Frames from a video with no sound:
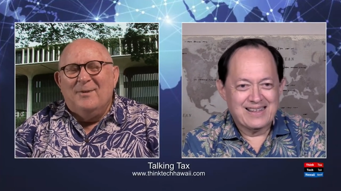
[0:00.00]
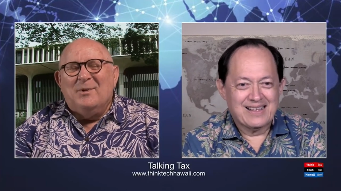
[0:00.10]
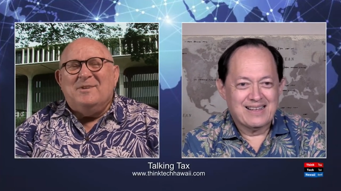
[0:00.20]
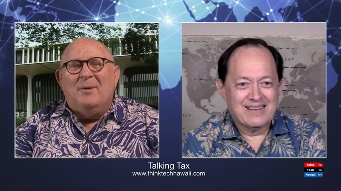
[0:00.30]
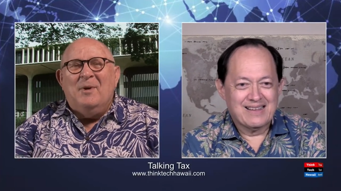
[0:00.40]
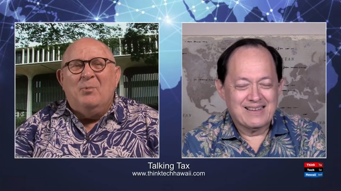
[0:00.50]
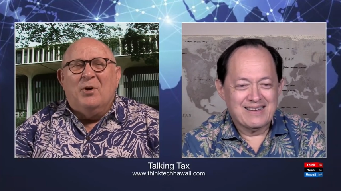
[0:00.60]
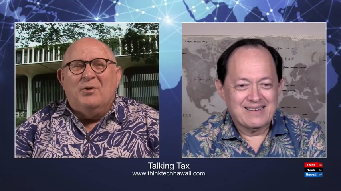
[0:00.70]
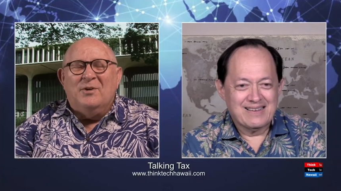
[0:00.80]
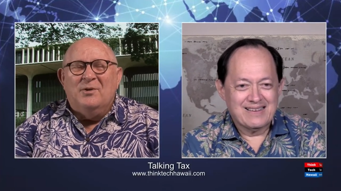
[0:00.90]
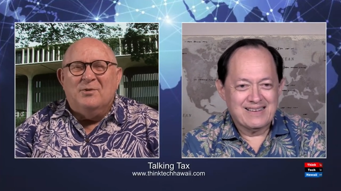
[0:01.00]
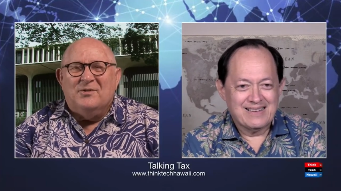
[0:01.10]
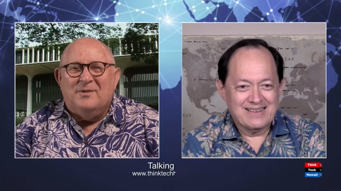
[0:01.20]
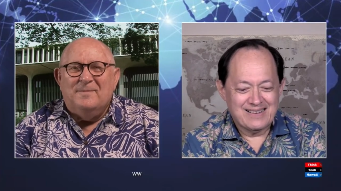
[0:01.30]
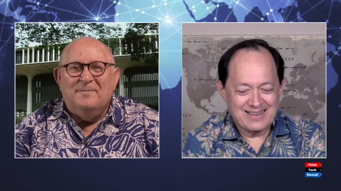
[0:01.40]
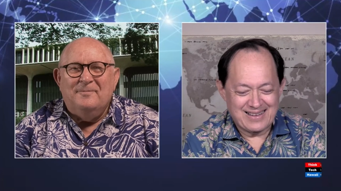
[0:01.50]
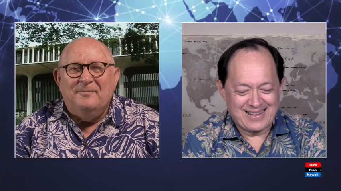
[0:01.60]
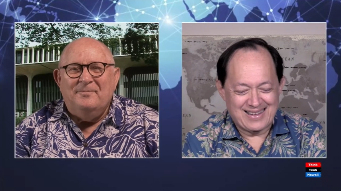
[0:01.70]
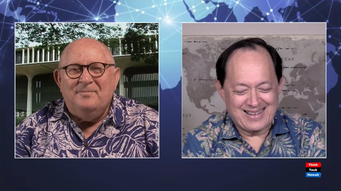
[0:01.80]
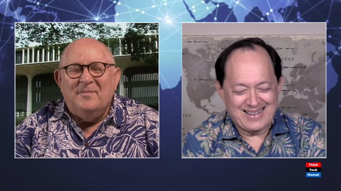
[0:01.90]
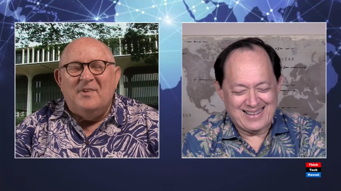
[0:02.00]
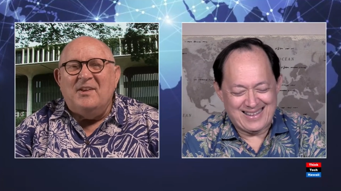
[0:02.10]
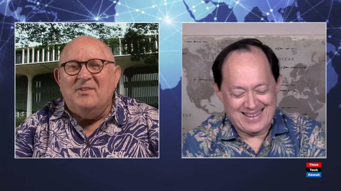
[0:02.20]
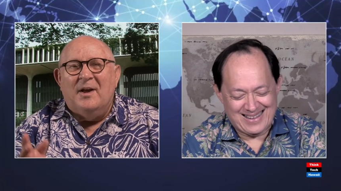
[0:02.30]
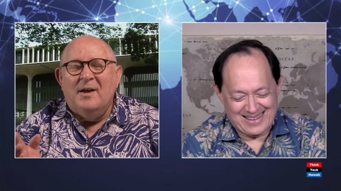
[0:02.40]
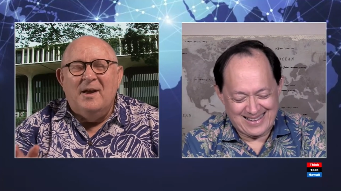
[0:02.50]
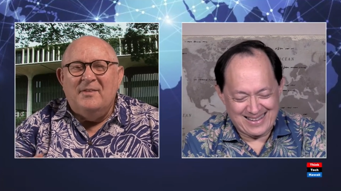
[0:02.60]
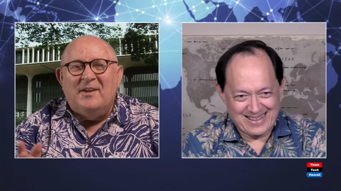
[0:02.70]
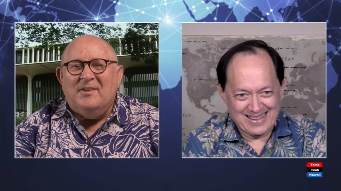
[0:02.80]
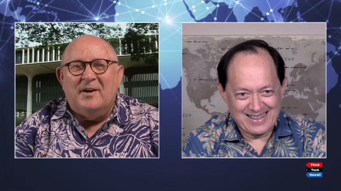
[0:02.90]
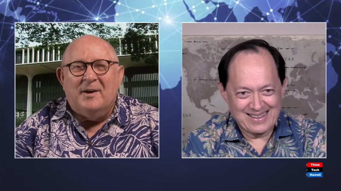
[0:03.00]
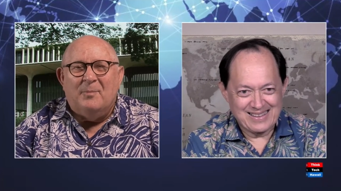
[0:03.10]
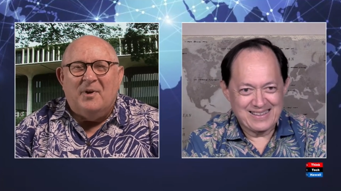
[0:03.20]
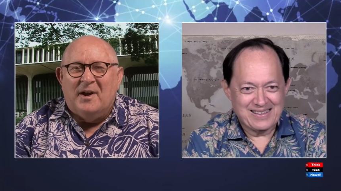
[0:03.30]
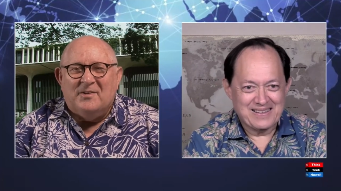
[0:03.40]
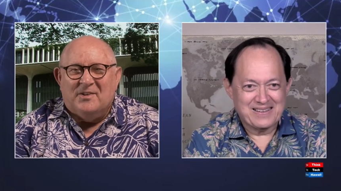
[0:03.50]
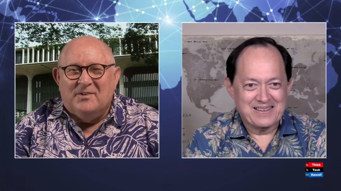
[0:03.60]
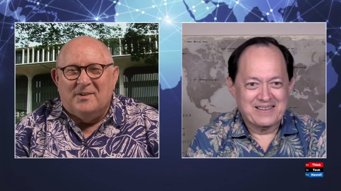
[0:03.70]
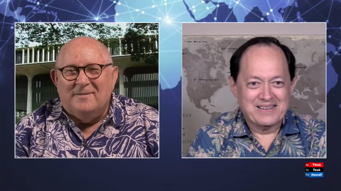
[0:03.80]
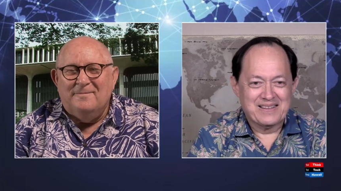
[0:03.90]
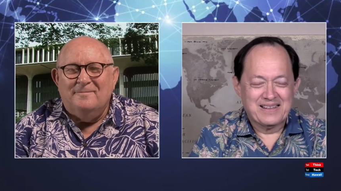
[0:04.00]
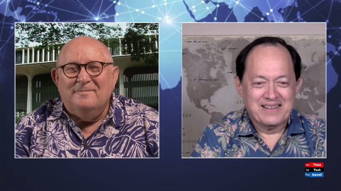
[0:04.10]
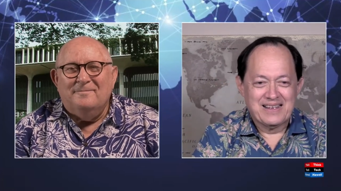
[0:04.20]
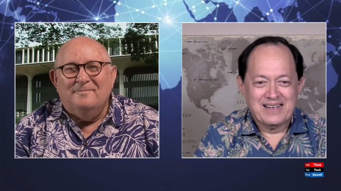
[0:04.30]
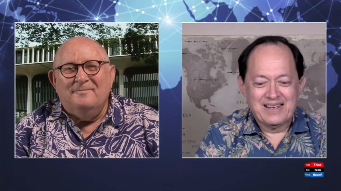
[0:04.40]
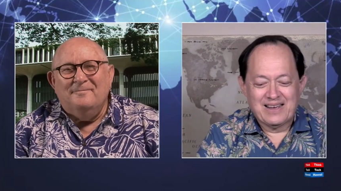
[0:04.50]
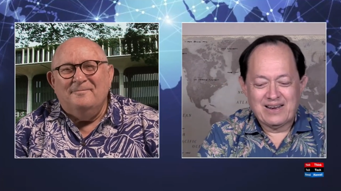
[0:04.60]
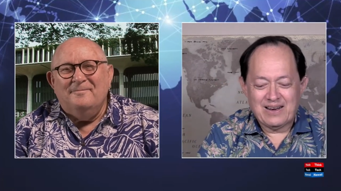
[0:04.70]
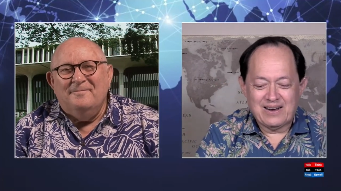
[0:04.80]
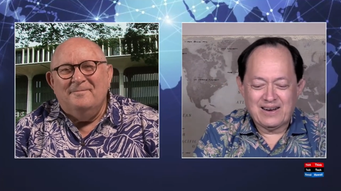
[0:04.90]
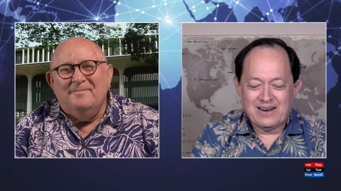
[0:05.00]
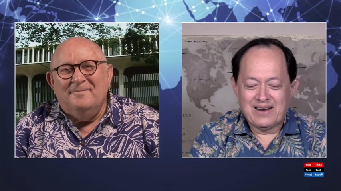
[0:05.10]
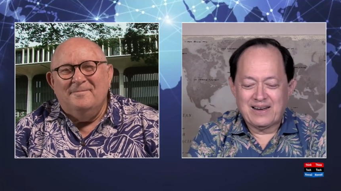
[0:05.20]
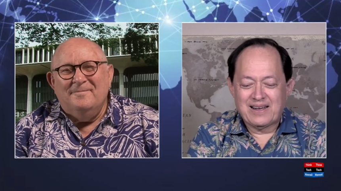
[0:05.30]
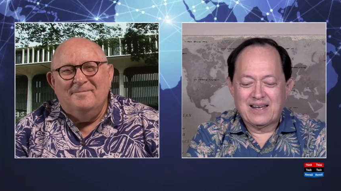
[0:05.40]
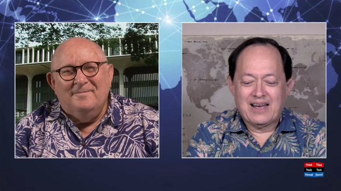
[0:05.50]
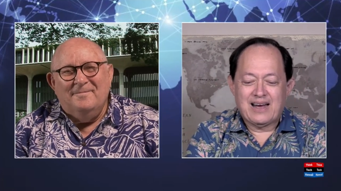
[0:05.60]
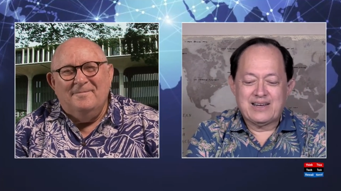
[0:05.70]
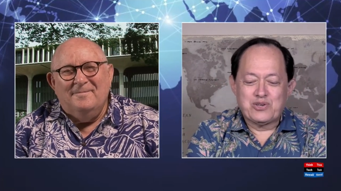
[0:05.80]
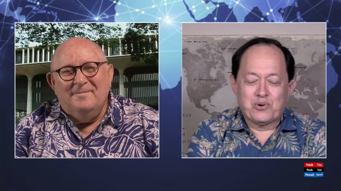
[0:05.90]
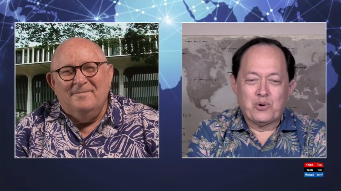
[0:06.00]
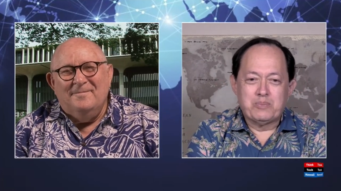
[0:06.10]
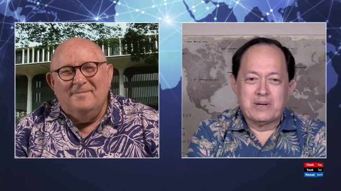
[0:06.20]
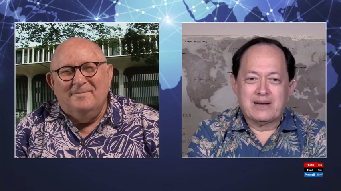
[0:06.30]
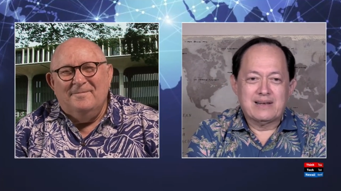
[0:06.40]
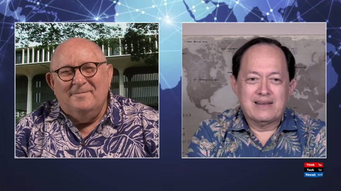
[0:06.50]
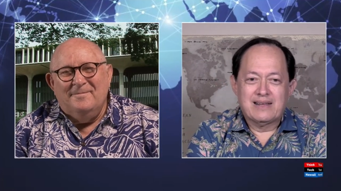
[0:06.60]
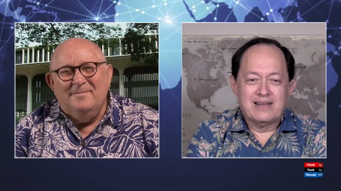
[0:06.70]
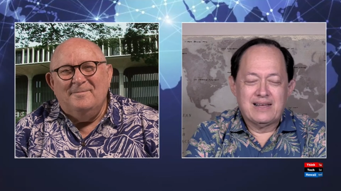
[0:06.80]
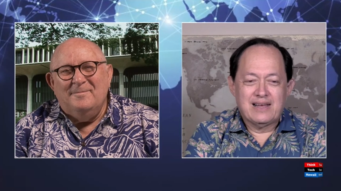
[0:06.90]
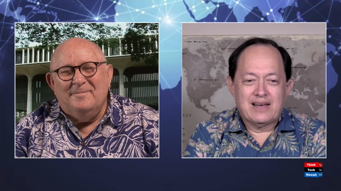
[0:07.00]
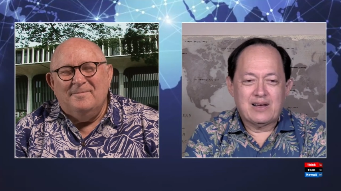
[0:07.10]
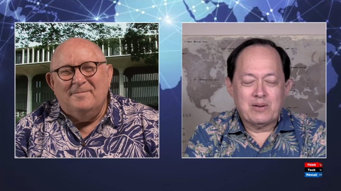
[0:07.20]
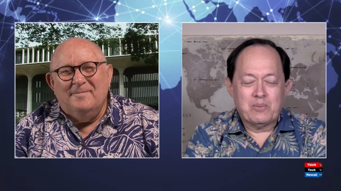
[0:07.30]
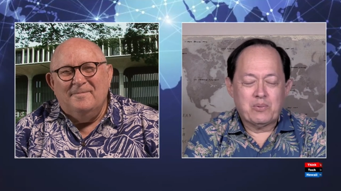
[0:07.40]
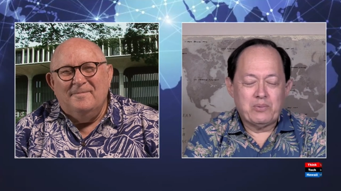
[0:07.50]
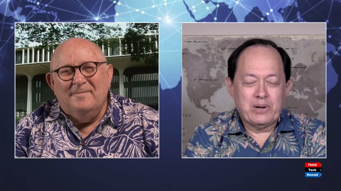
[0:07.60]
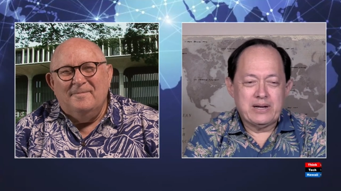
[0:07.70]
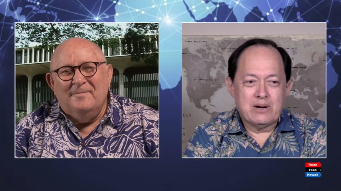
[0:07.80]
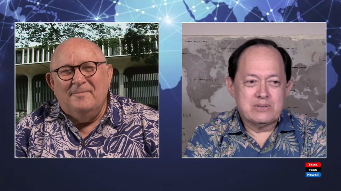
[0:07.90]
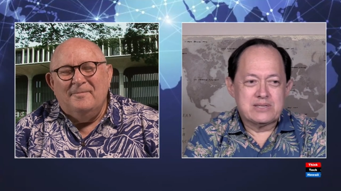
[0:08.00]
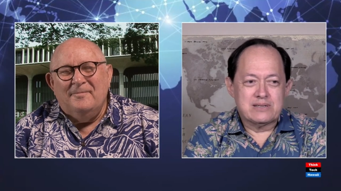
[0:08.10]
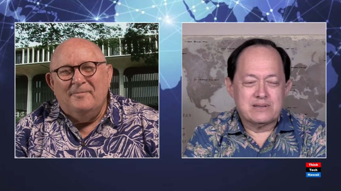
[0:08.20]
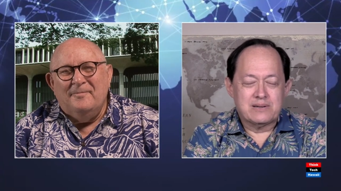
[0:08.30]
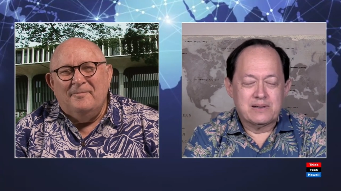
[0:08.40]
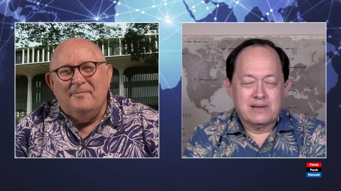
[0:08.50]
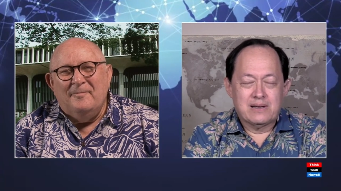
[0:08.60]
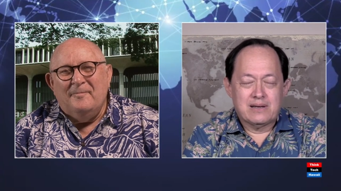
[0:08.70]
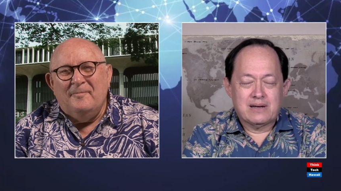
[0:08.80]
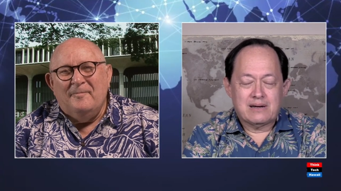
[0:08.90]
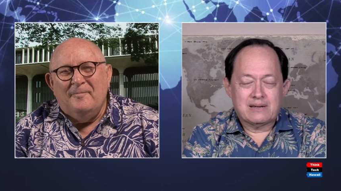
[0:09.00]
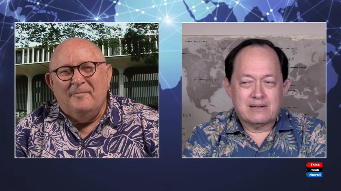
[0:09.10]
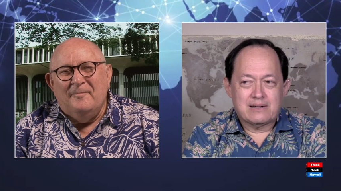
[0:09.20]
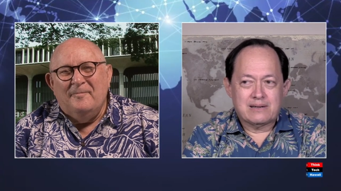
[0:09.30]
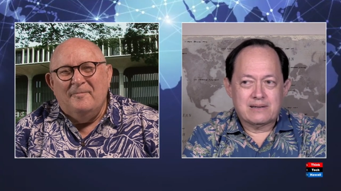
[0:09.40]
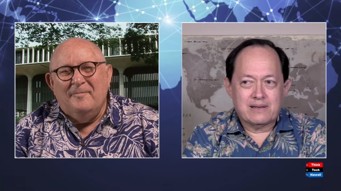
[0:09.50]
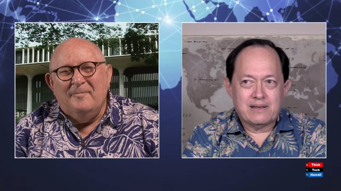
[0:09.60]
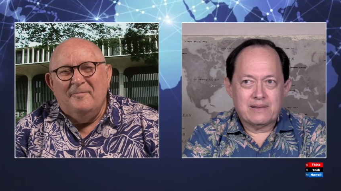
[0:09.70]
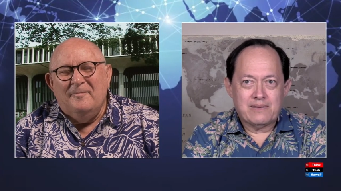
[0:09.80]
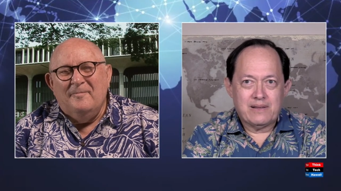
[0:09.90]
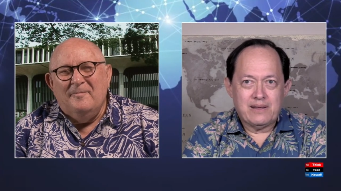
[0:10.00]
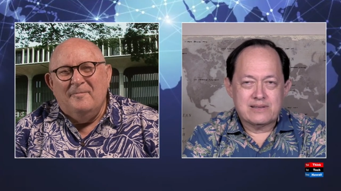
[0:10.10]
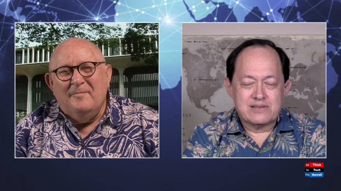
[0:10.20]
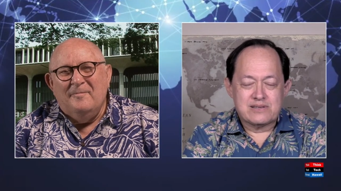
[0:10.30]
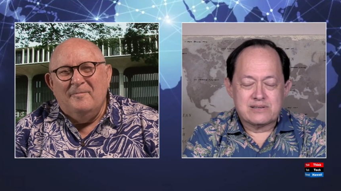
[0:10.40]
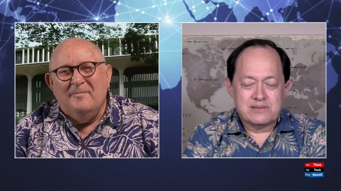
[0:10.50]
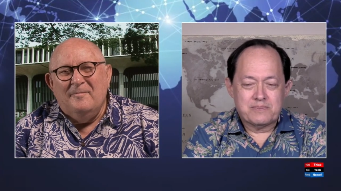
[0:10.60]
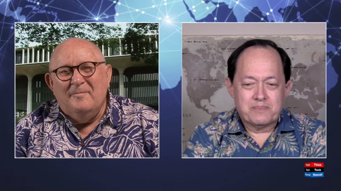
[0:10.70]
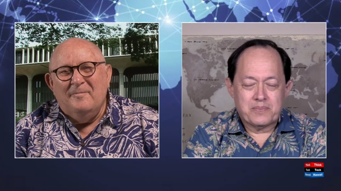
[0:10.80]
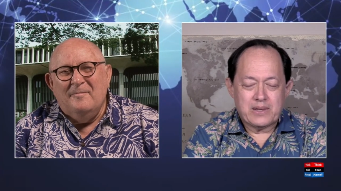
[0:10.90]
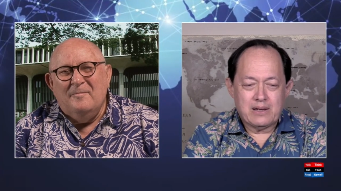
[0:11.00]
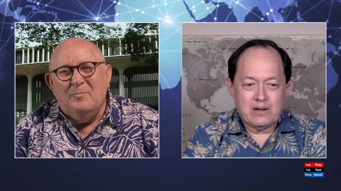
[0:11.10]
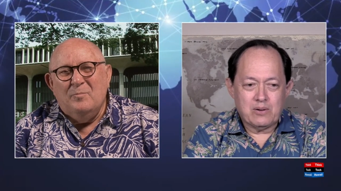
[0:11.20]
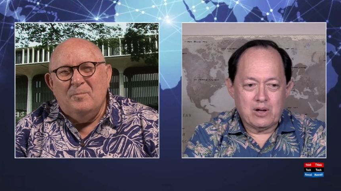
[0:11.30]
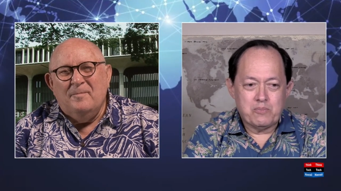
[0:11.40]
Speaker 1: Well, tell me more good news. That's not that's not going to pass, is it? Uh,
Speaker 2: I sure hope not. Uh, right right now it's a uh, it's a, a,